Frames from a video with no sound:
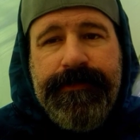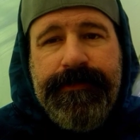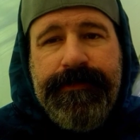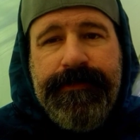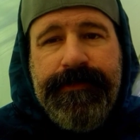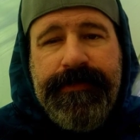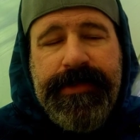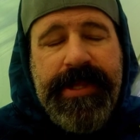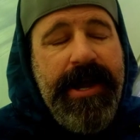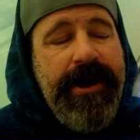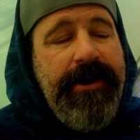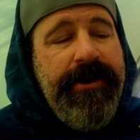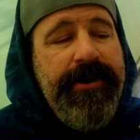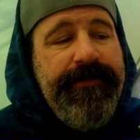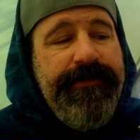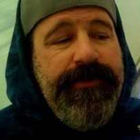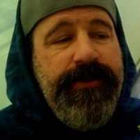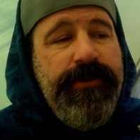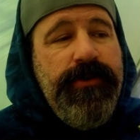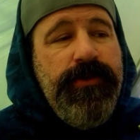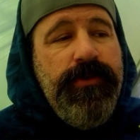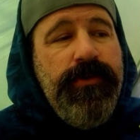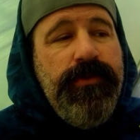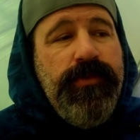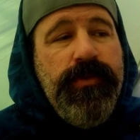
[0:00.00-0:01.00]
Now, if
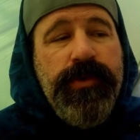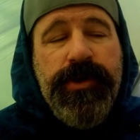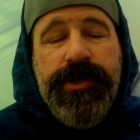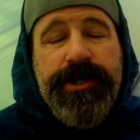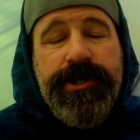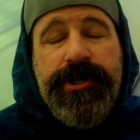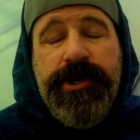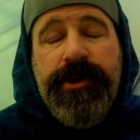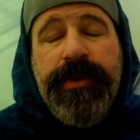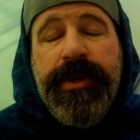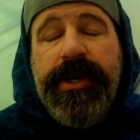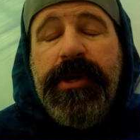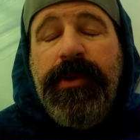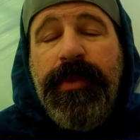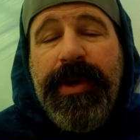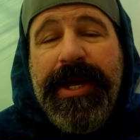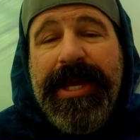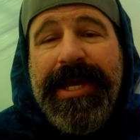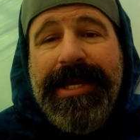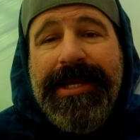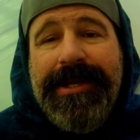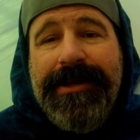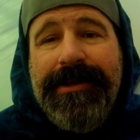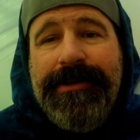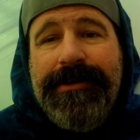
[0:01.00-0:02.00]
you really don't want to
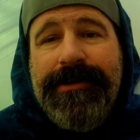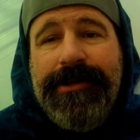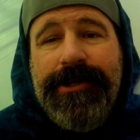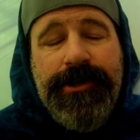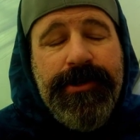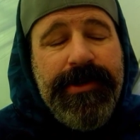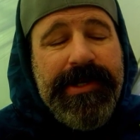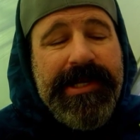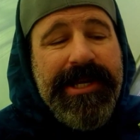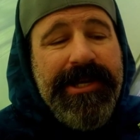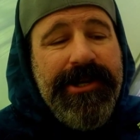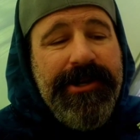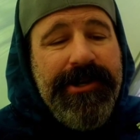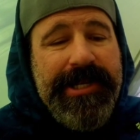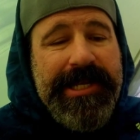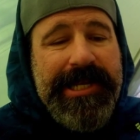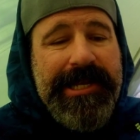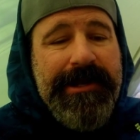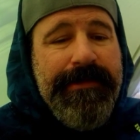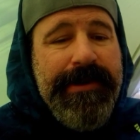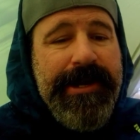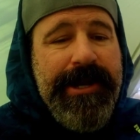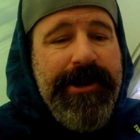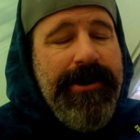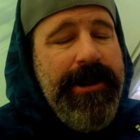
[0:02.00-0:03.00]
wait, you can get on
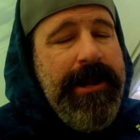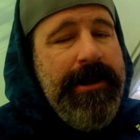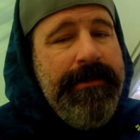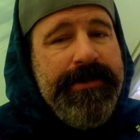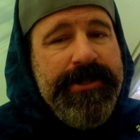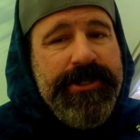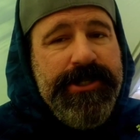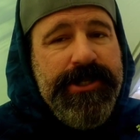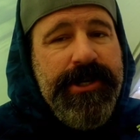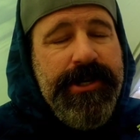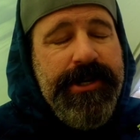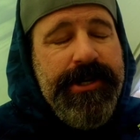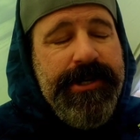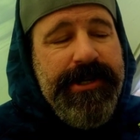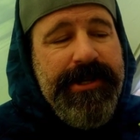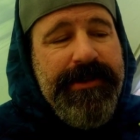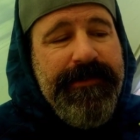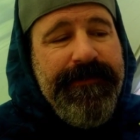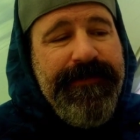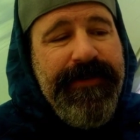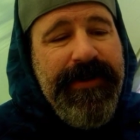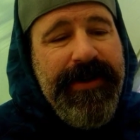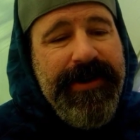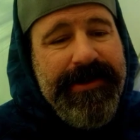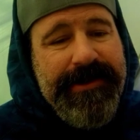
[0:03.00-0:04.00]
eBay or Amazon
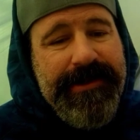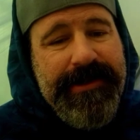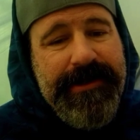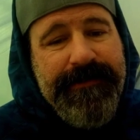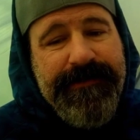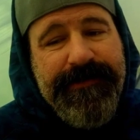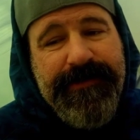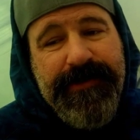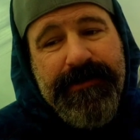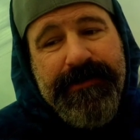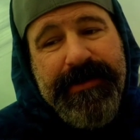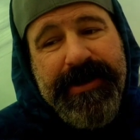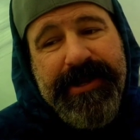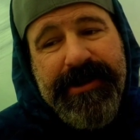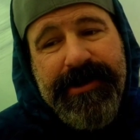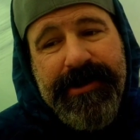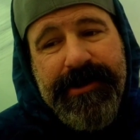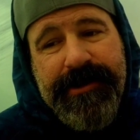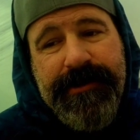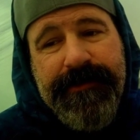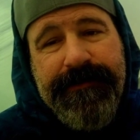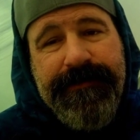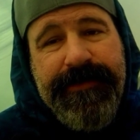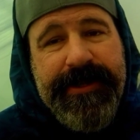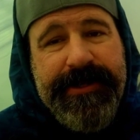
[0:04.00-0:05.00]
and find them for about
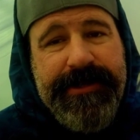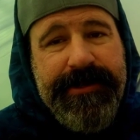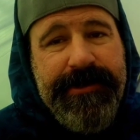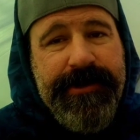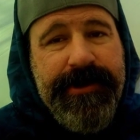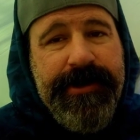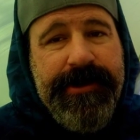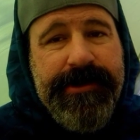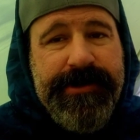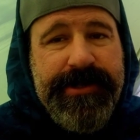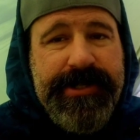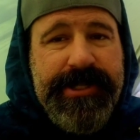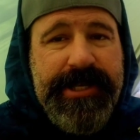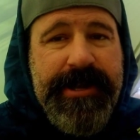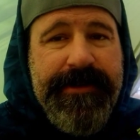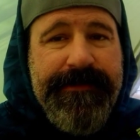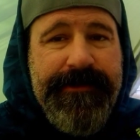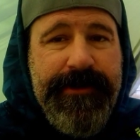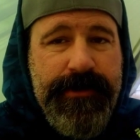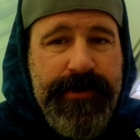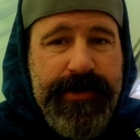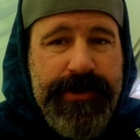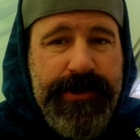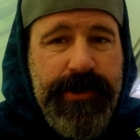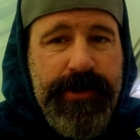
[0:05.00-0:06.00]
$150 or
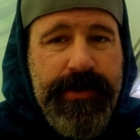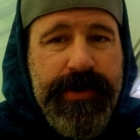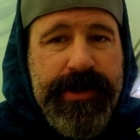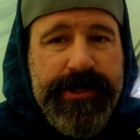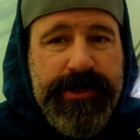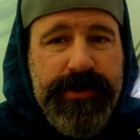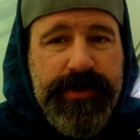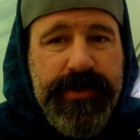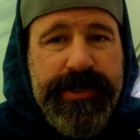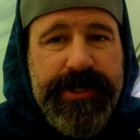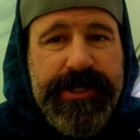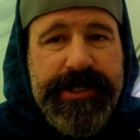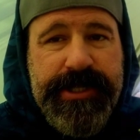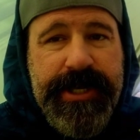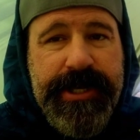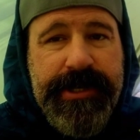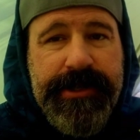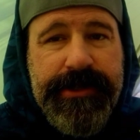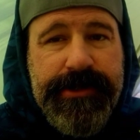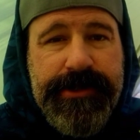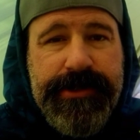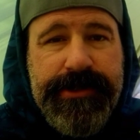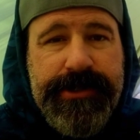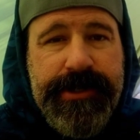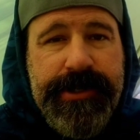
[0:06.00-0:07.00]
$170 with US
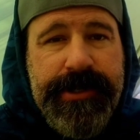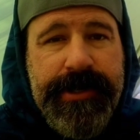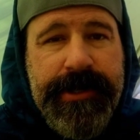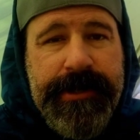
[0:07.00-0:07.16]
resellers.